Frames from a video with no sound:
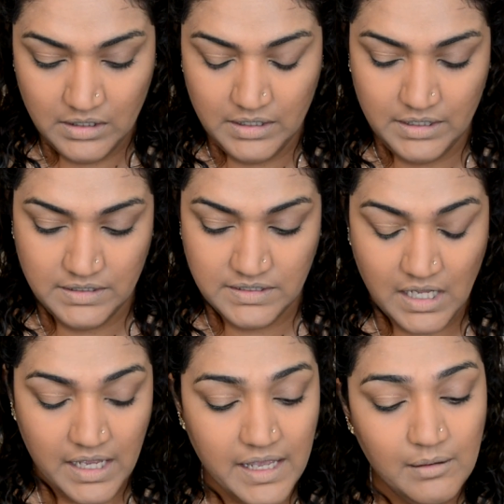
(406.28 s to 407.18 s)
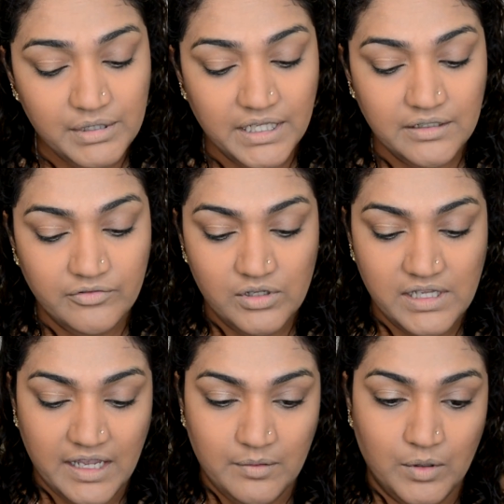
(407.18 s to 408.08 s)
And I am planning for
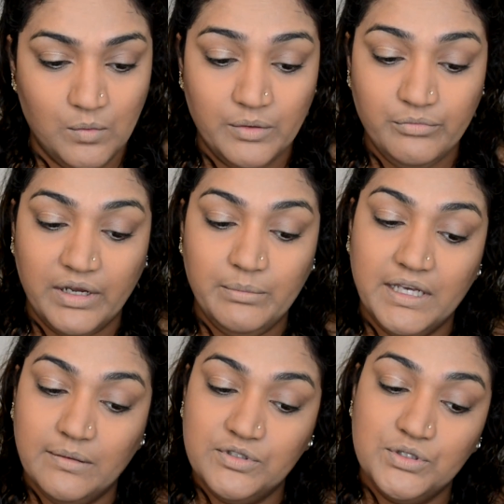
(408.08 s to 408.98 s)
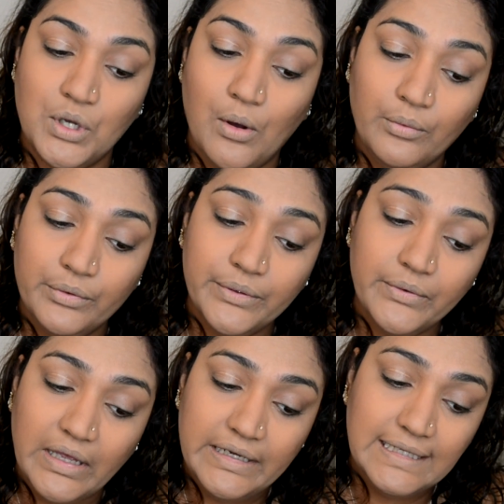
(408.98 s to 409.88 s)
Lakme One Brand Makeup Tutorial,
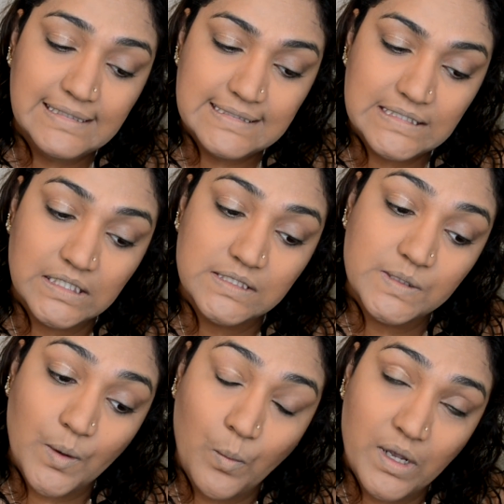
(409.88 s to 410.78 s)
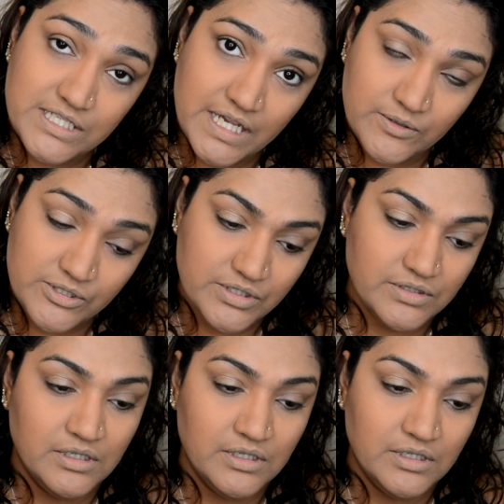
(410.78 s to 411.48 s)
honeys, so watch out.